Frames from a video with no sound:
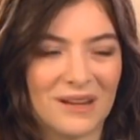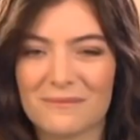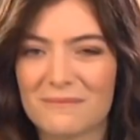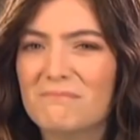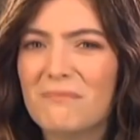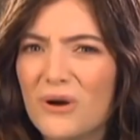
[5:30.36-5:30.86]

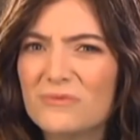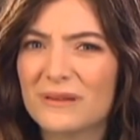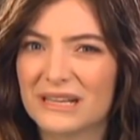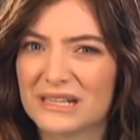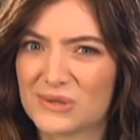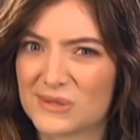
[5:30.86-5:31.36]

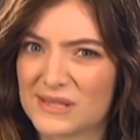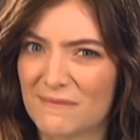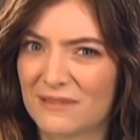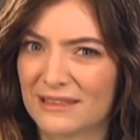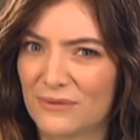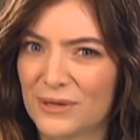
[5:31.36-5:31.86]
moment or
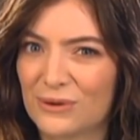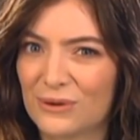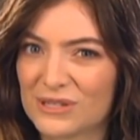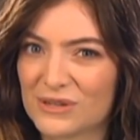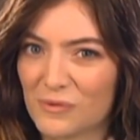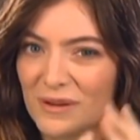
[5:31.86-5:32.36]
something that we all
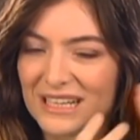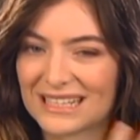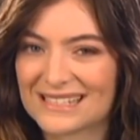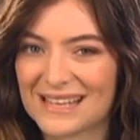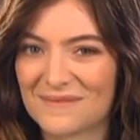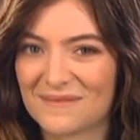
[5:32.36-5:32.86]
got to
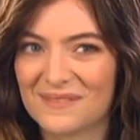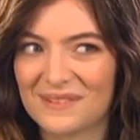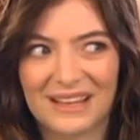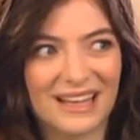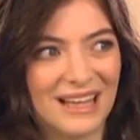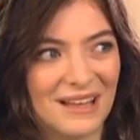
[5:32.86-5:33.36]
witness him
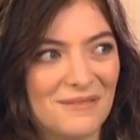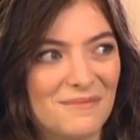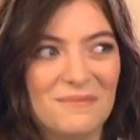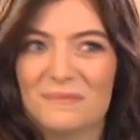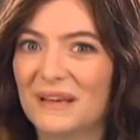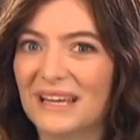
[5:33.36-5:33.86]

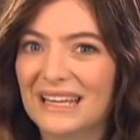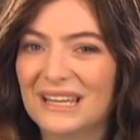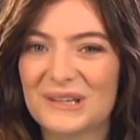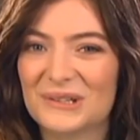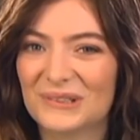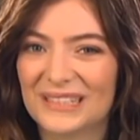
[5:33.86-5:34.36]
be
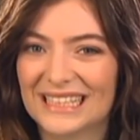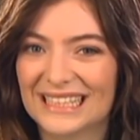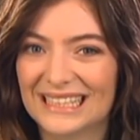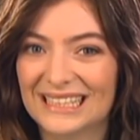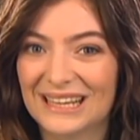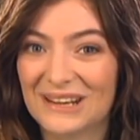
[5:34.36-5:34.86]
who he